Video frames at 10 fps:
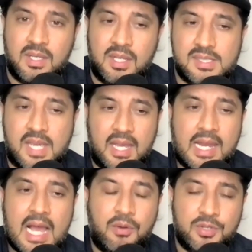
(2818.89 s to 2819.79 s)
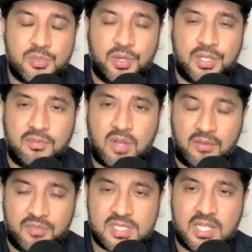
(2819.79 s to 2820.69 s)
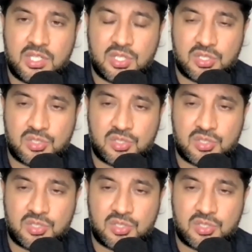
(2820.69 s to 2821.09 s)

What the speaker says: is get an hour's worth of conversation,